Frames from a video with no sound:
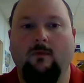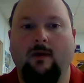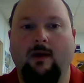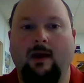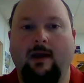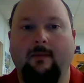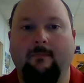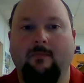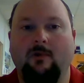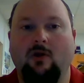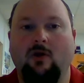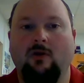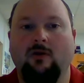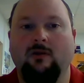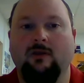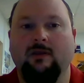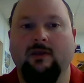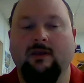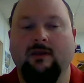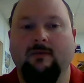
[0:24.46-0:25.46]
I'm
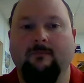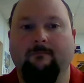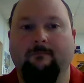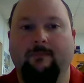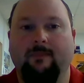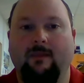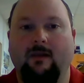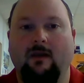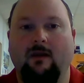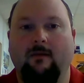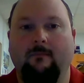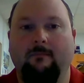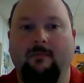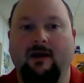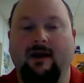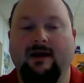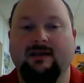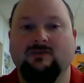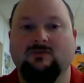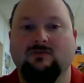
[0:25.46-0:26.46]
currently a
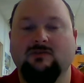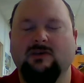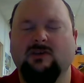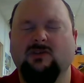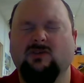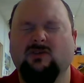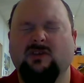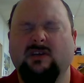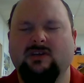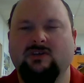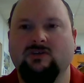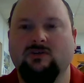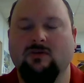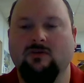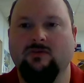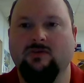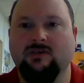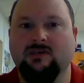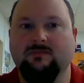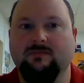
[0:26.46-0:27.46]
high school teacher teaching
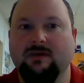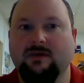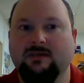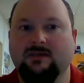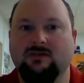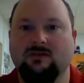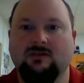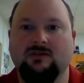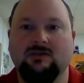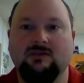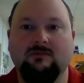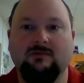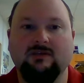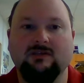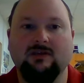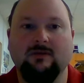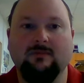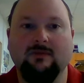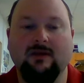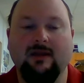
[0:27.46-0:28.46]
Earth and Space, so this would be
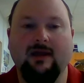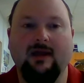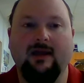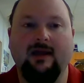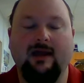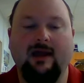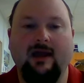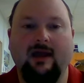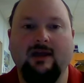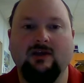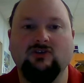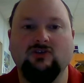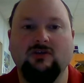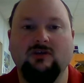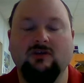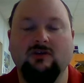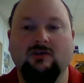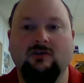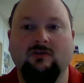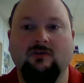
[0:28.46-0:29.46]
something that I
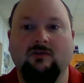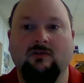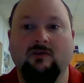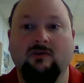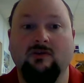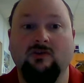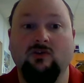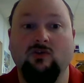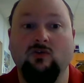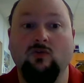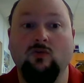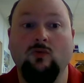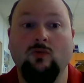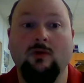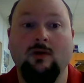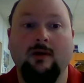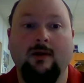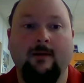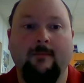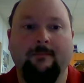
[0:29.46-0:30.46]
actually could do.
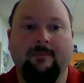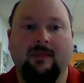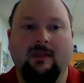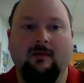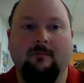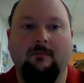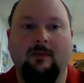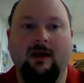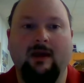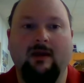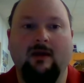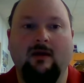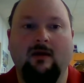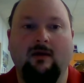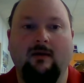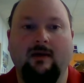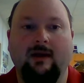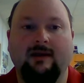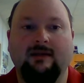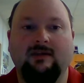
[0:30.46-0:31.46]
My
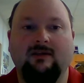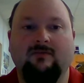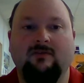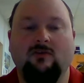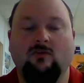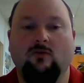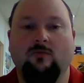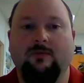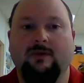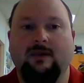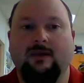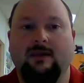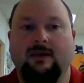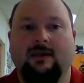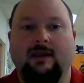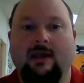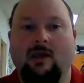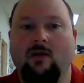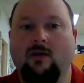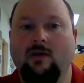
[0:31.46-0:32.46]
activity will be in
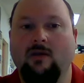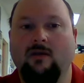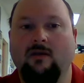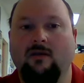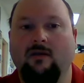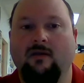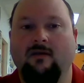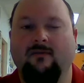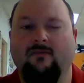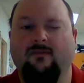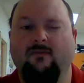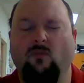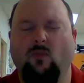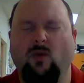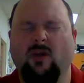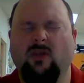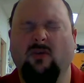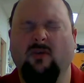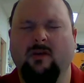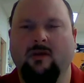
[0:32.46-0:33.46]
the area of
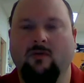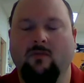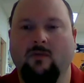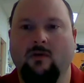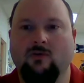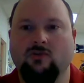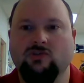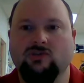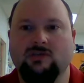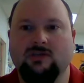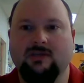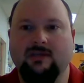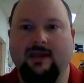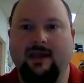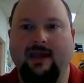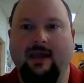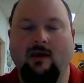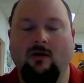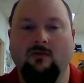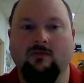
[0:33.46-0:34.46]
weathering and erosion and
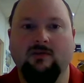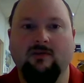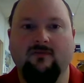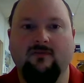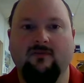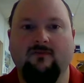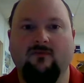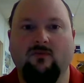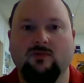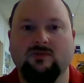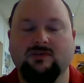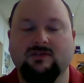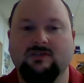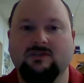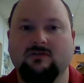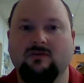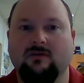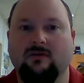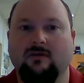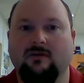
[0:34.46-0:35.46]
how different forces
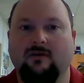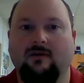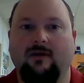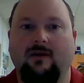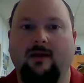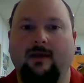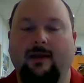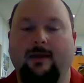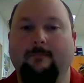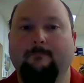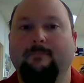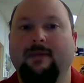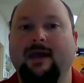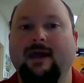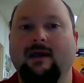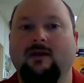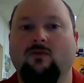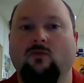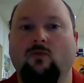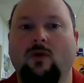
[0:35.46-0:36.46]
are going to
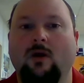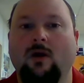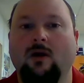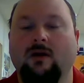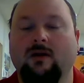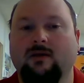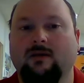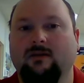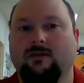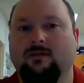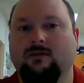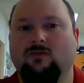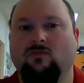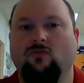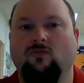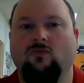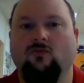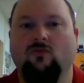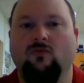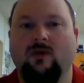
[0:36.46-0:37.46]
impact rock
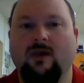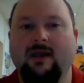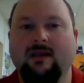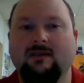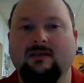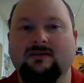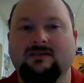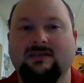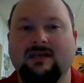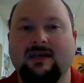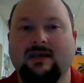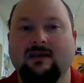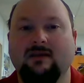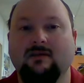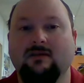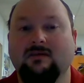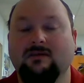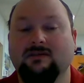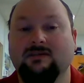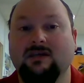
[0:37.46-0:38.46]
to create the
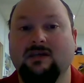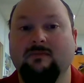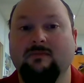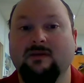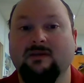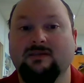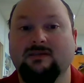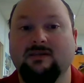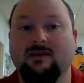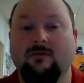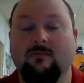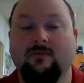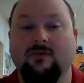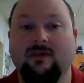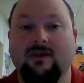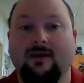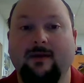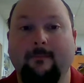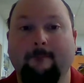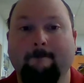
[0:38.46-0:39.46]
sand, sediments, and
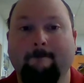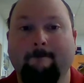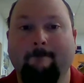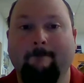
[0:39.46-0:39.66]
everything.